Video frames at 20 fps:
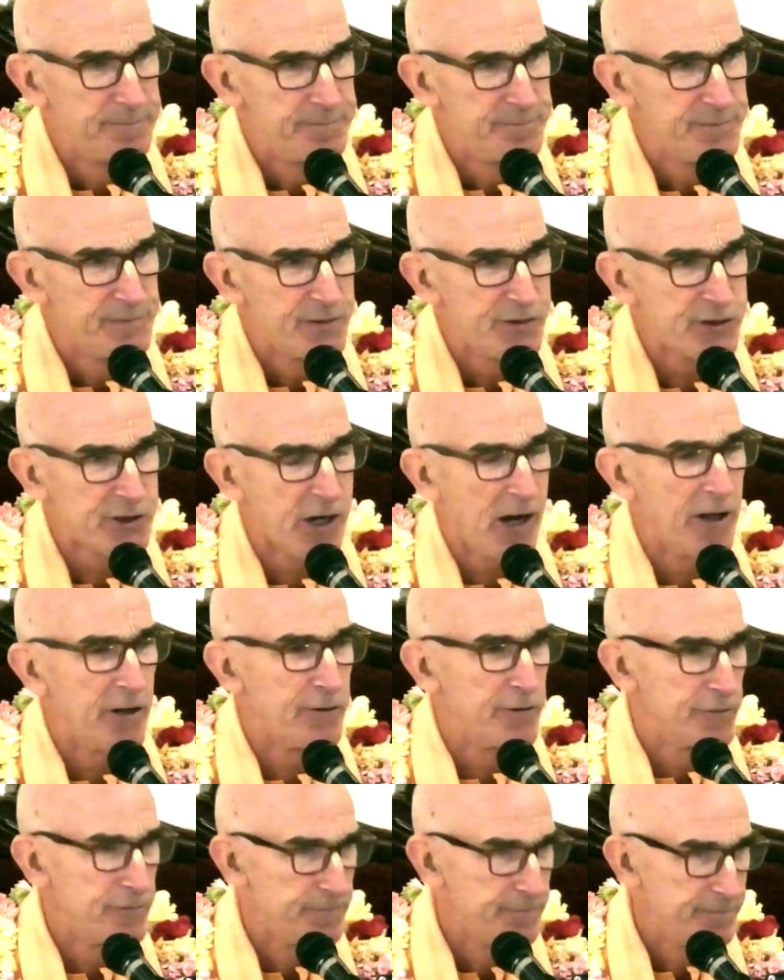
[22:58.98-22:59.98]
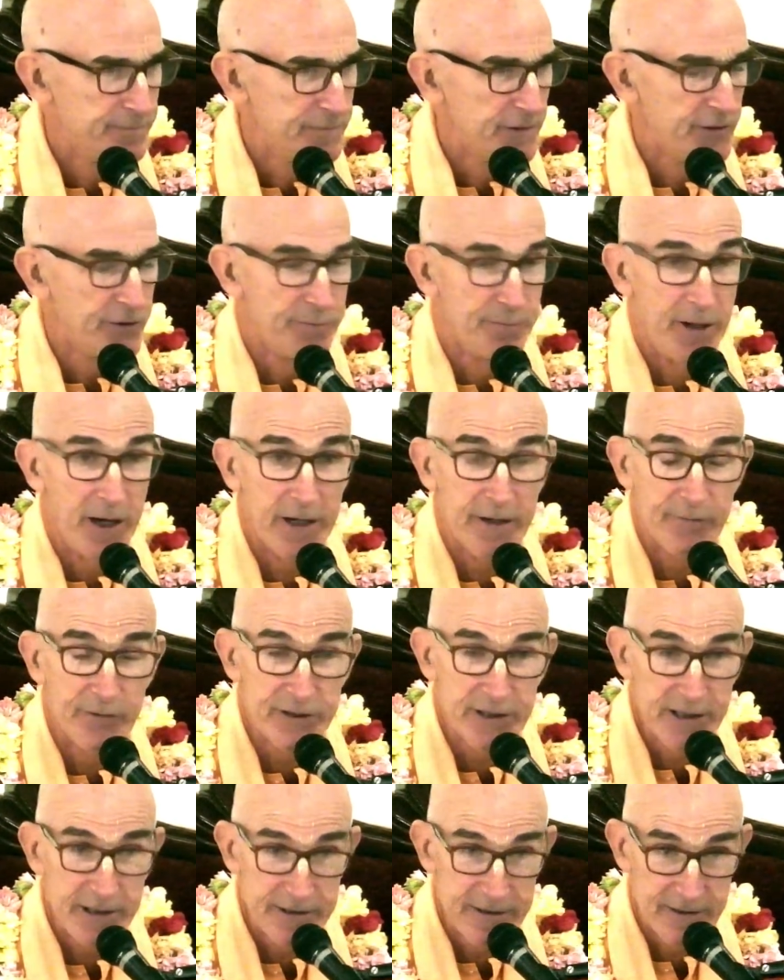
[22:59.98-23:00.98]
scholar of the Bhagavad
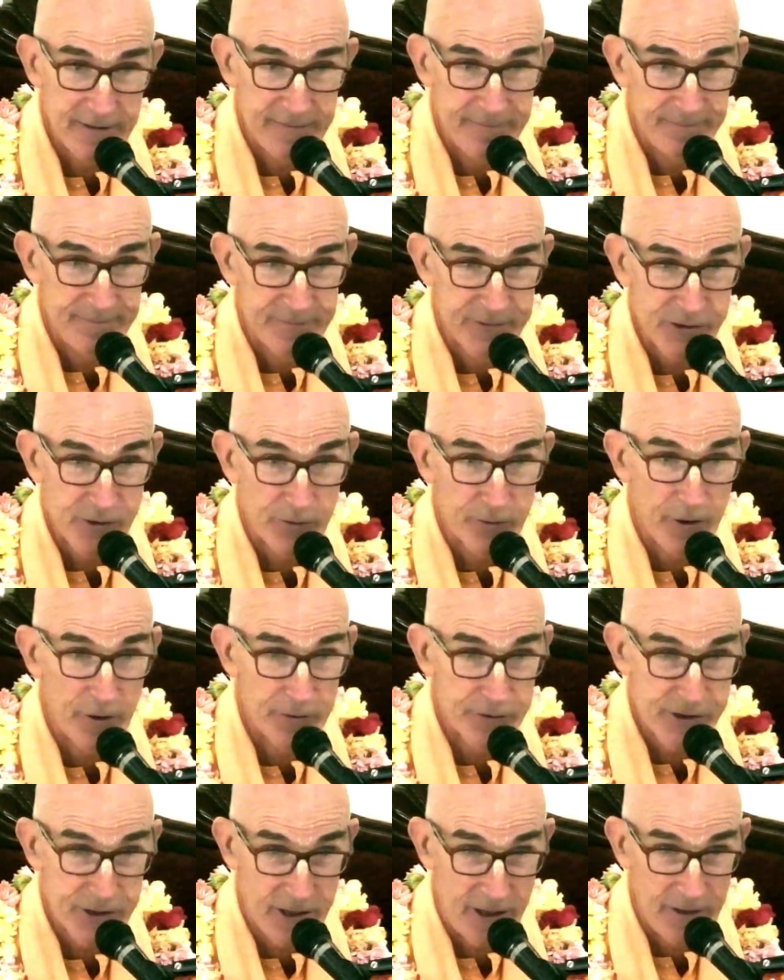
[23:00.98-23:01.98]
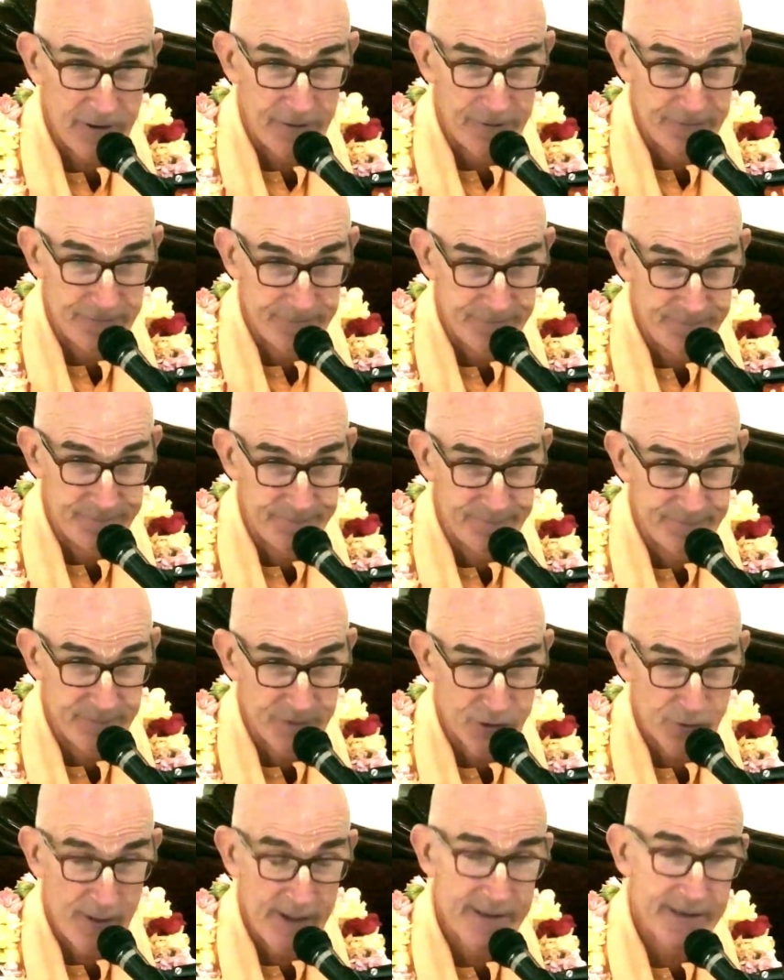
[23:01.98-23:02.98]
Gita, so-called scholar,
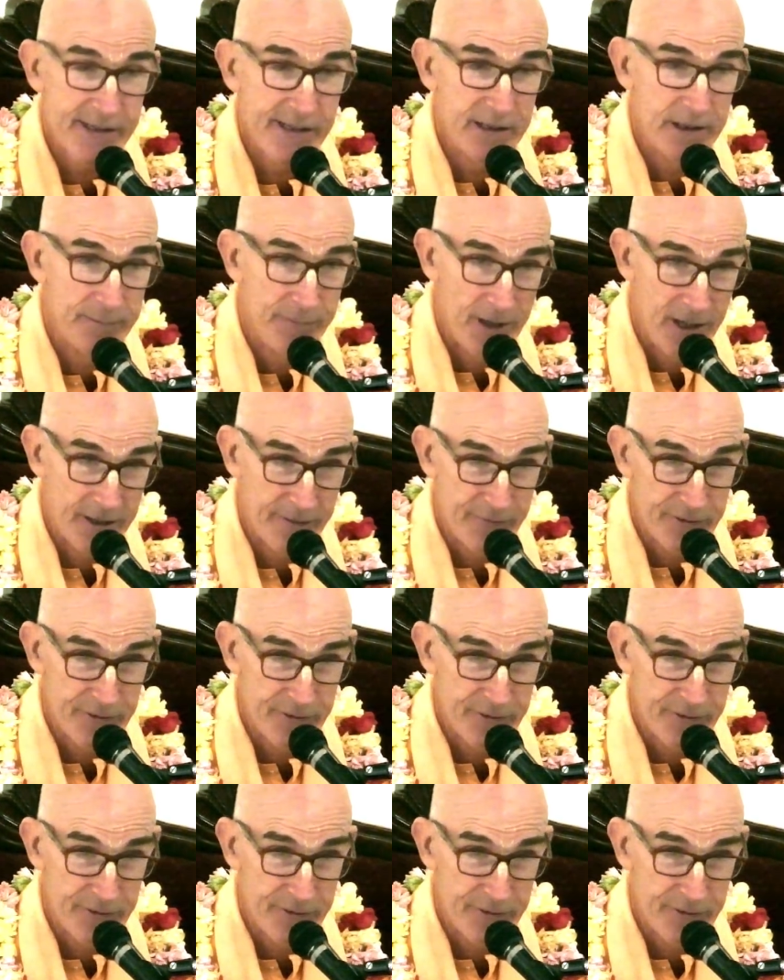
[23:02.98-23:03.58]
translated the Bhagavad